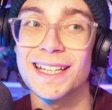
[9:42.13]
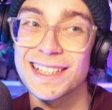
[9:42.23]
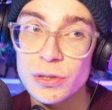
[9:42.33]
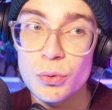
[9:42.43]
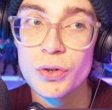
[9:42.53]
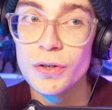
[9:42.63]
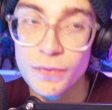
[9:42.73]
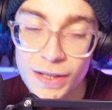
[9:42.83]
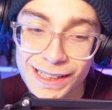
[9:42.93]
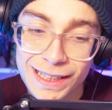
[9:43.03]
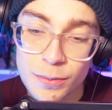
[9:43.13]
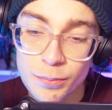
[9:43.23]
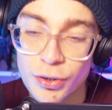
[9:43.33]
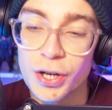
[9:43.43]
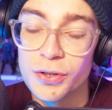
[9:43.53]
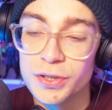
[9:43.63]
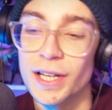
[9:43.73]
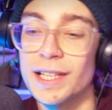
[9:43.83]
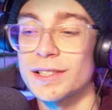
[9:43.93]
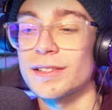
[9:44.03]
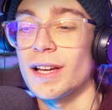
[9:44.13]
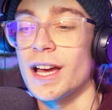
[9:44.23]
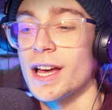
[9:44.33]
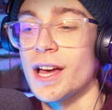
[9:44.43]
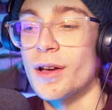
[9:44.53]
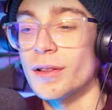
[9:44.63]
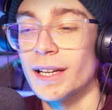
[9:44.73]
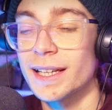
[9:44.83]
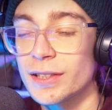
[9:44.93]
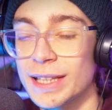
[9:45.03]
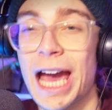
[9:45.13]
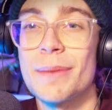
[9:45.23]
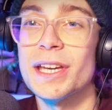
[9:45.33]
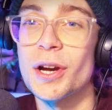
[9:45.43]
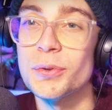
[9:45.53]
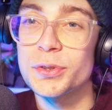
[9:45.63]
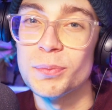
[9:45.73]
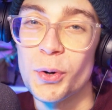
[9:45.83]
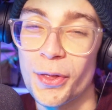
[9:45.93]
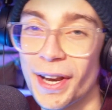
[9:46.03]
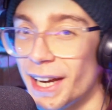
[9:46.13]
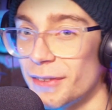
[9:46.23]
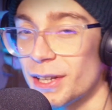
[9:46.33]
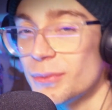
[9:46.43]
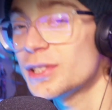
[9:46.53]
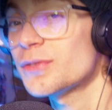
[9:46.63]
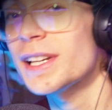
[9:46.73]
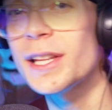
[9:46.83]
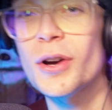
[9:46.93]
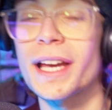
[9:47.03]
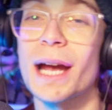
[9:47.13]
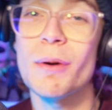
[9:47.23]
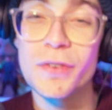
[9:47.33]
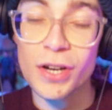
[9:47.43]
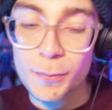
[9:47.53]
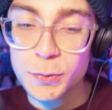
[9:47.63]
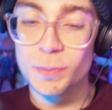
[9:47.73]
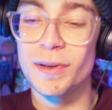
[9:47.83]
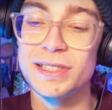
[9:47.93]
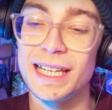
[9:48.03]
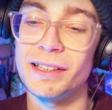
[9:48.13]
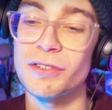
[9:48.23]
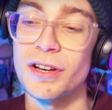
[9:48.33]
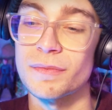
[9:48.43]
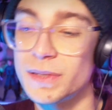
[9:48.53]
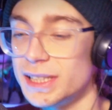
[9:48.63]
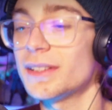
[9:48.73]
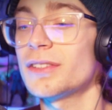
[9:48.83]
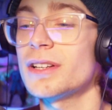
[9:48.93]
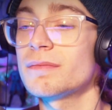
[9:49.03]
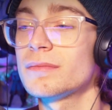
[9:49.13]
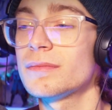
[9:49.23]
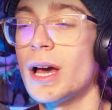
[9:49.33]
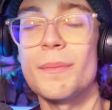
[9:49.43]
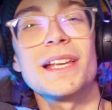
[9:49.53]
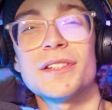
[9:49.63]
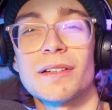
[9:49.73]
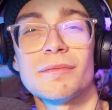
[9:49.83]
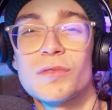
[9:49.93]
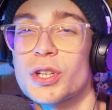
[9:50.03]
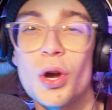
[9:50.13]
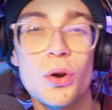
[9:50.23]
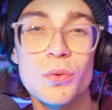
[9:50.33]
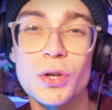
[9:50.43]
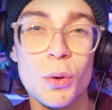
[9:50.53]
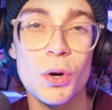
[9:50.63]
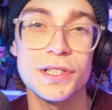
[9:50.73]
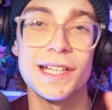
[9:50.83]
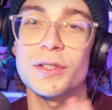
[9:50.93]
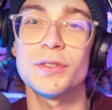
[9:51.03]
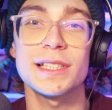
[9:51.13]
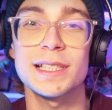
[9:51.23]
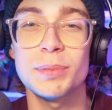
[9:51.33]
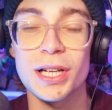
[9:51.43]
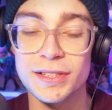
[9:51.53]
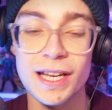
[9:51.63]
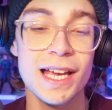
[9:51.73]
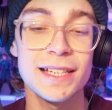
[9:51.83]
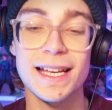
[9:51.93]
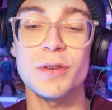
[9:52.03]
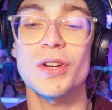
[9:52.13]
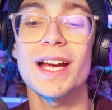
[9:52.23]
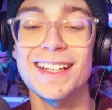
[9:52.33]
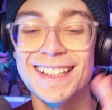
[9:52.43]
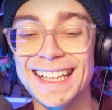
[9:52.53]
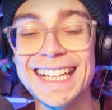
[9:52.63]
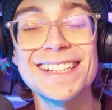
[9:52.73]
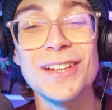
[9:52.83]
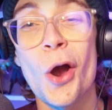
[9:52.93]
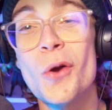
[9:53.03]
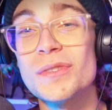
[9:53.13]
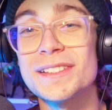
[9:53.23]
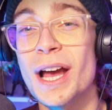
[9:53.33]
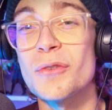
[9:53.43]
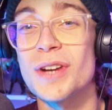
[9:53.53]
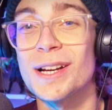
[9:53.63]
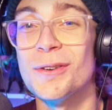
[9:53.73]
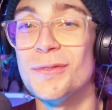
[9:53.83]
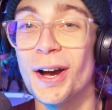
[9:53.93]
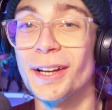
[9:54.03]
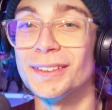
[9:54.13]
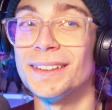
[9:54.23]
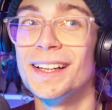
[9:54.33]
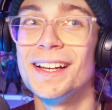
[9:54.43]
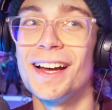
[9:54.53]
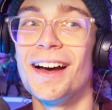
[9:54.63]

one, they sort of prioritized, cameos more than anything, which is really annoying. However, I'm talking about See How They Run. See How They Run? Amazing. Go watch it. It's on Disney Plus. Soundtrack, I need to own the soundtrack on vinyl,